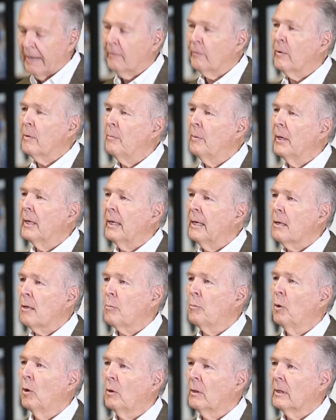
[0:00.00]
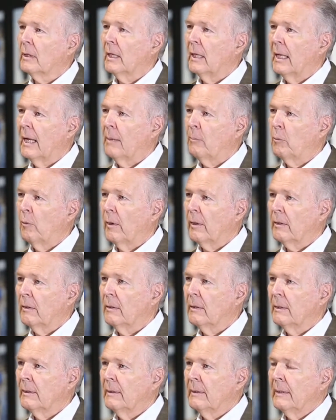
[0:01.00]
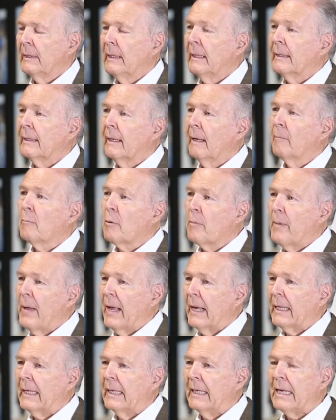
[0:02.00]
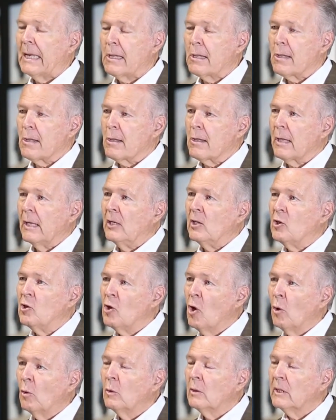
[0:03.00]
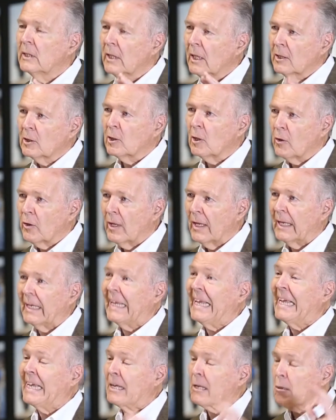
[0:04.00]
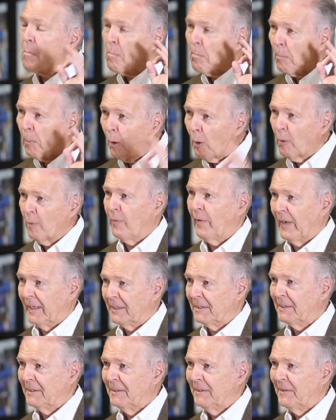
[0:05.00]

Everybody has broken the lap record. Comes back in, he says, don't touch a thing. It's perfect.